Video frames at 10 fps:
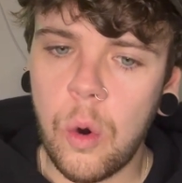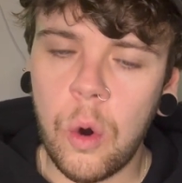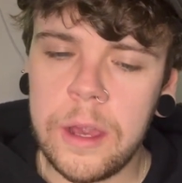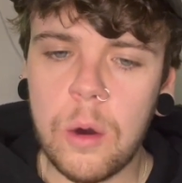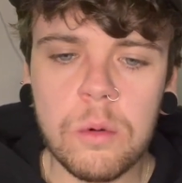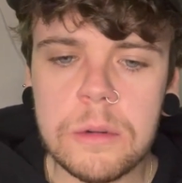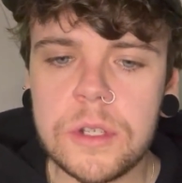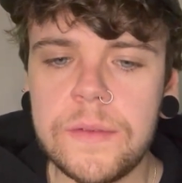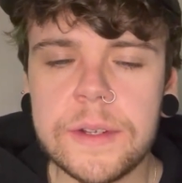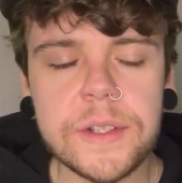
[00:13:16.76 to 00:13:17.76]
it
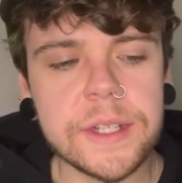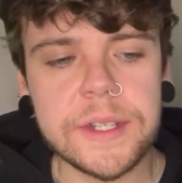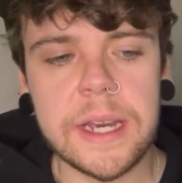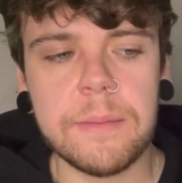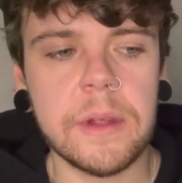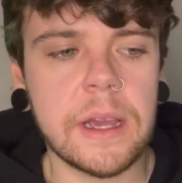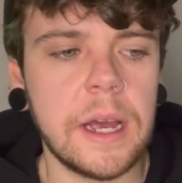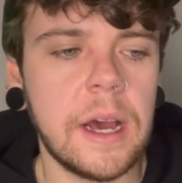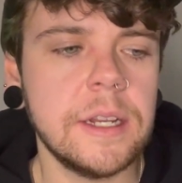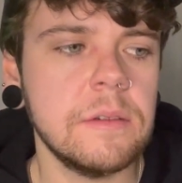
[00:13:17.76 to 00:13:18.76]
almost feels the same. Like,
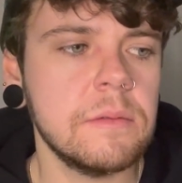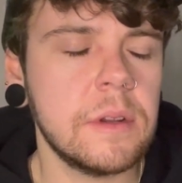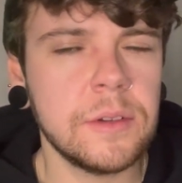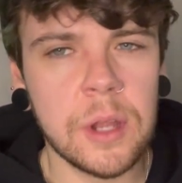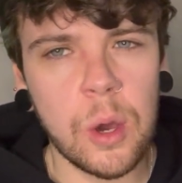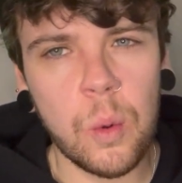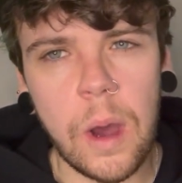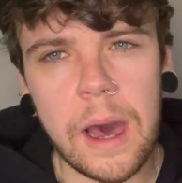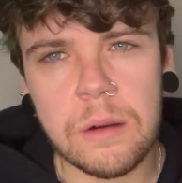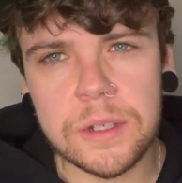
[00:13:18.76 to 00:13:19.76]
I don't know
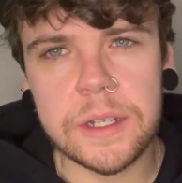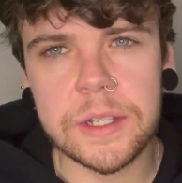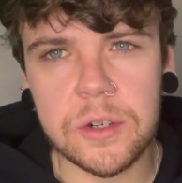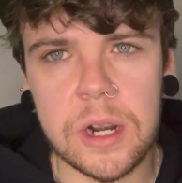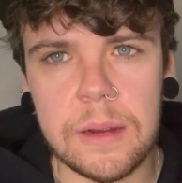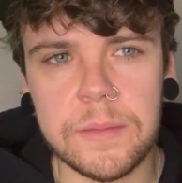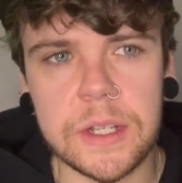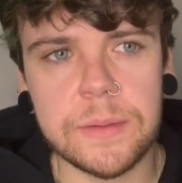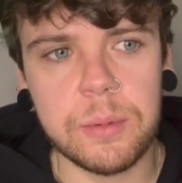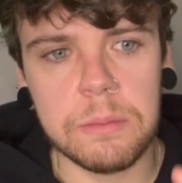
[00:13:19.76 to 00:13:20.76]
how to describe
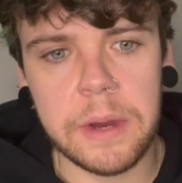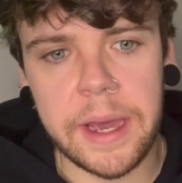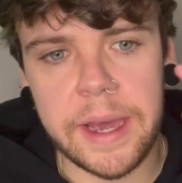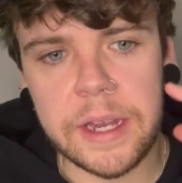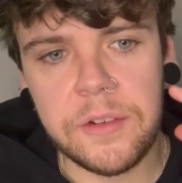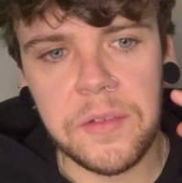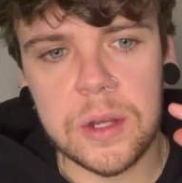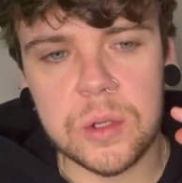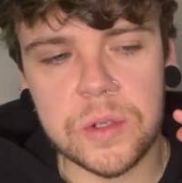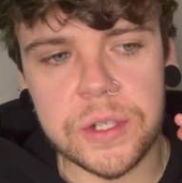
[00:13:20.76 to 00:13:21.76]
this, but my head
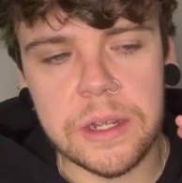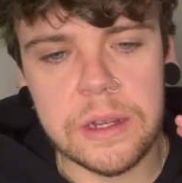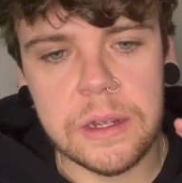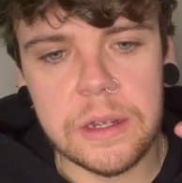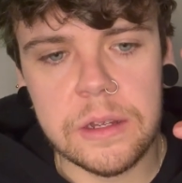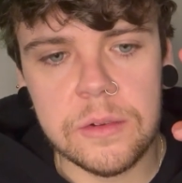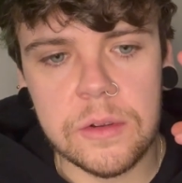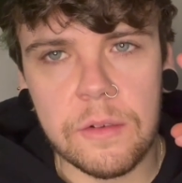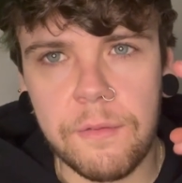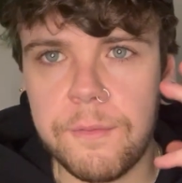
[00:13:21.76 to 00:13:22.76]
feels
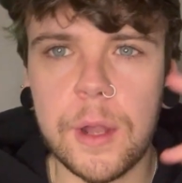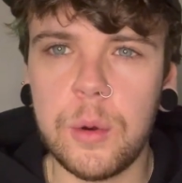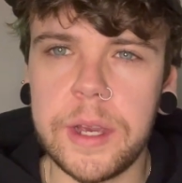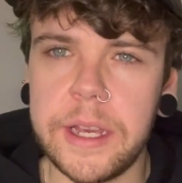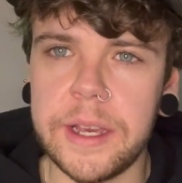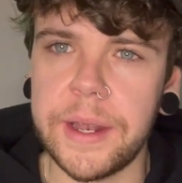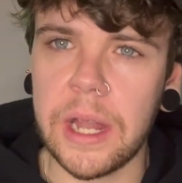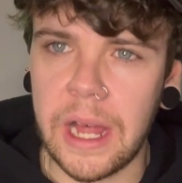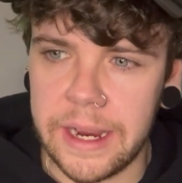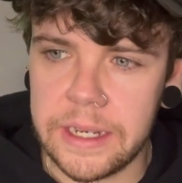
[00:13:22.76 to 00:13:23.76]
floaty and
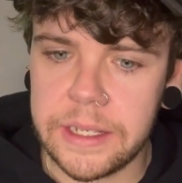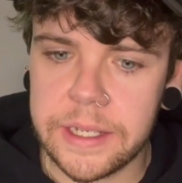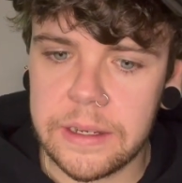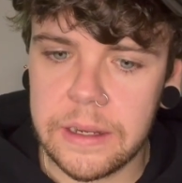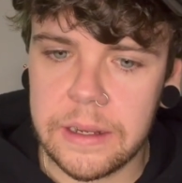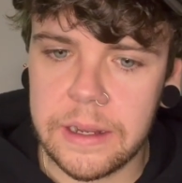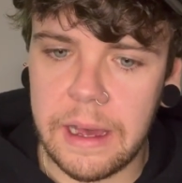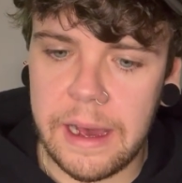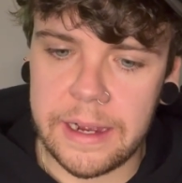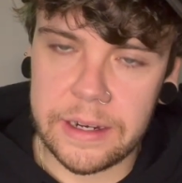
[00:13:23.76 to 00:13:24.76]
light
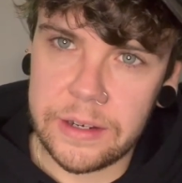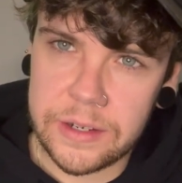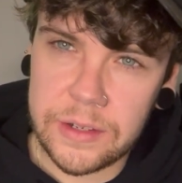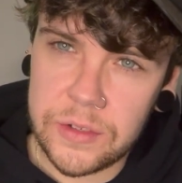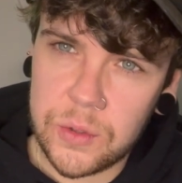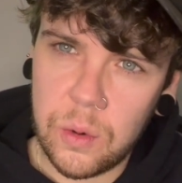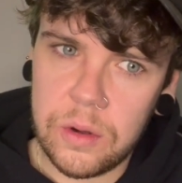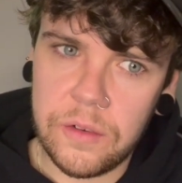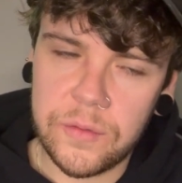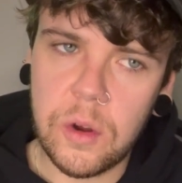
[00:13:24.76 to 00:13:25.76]
and sort
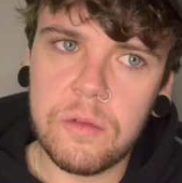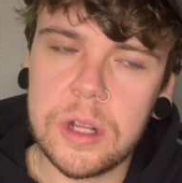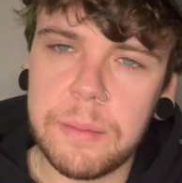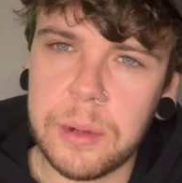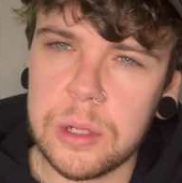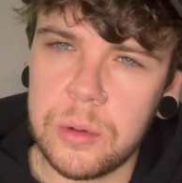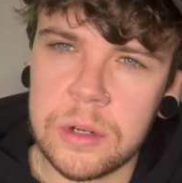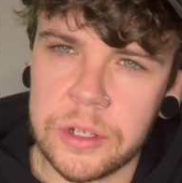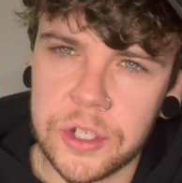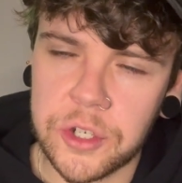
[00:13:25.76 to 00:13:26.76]
of not really balloon
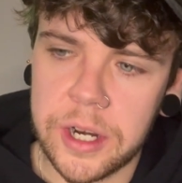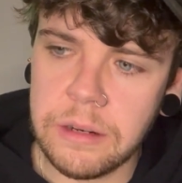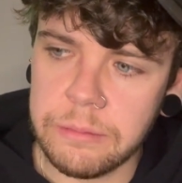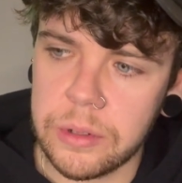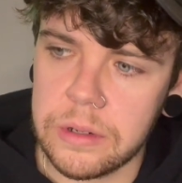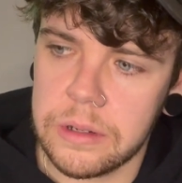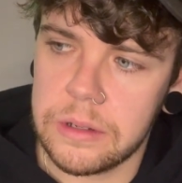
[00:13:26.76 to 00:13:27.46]
on a string, but